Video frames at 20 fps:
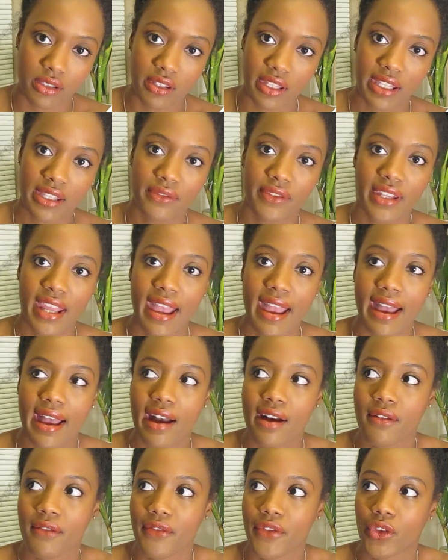They even
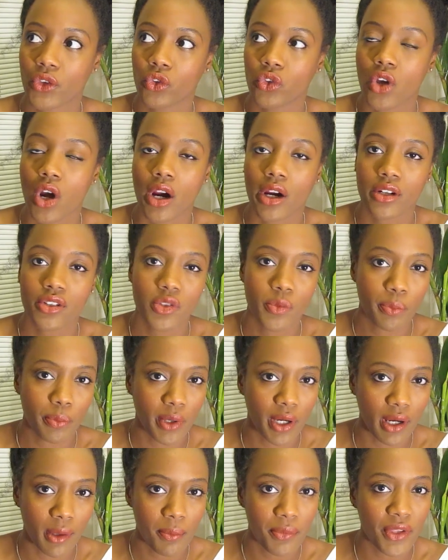have the large
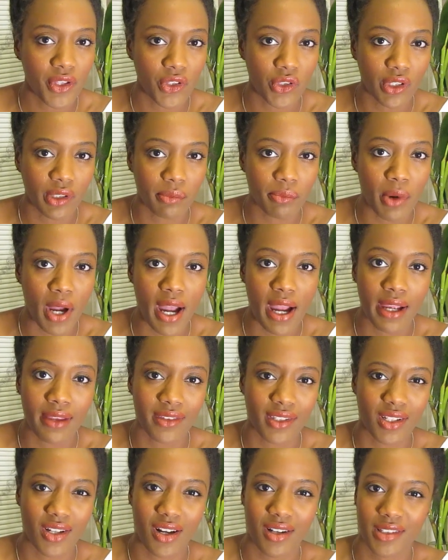pump that you can buy
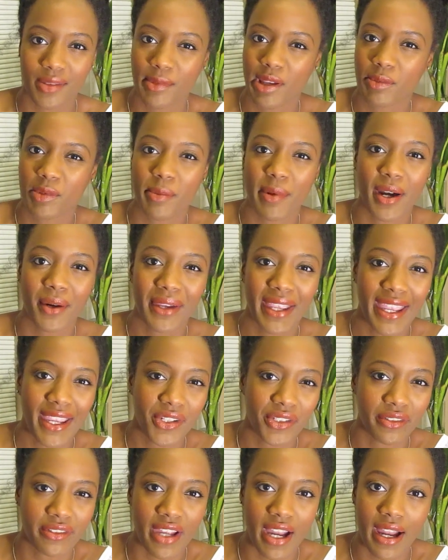that costs maybe about $8
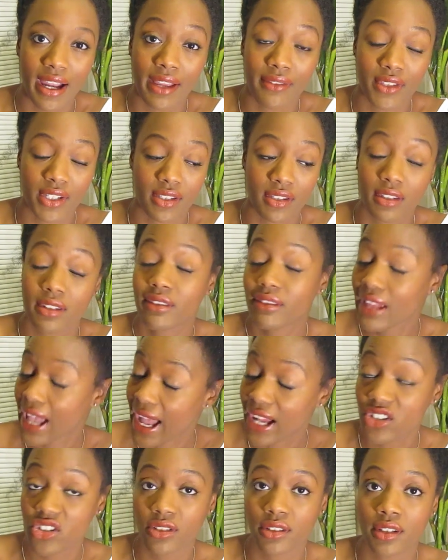or $9 that
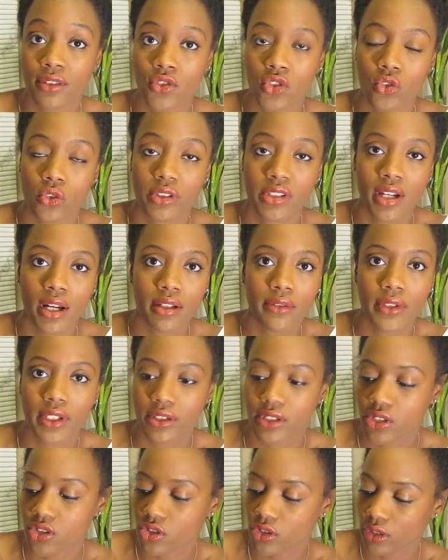actually gives you a ton of
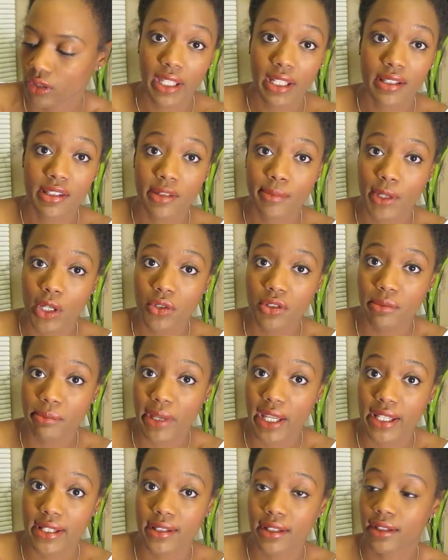conditioner. It smells
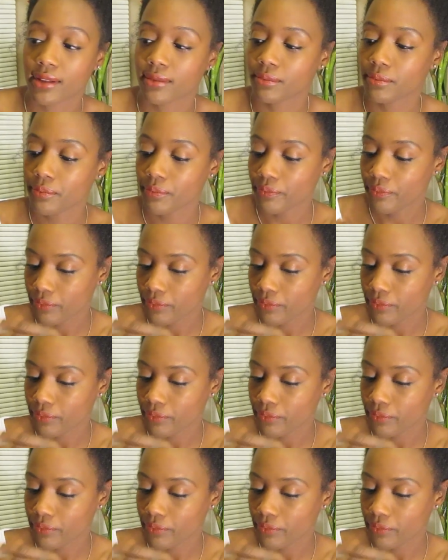amazing.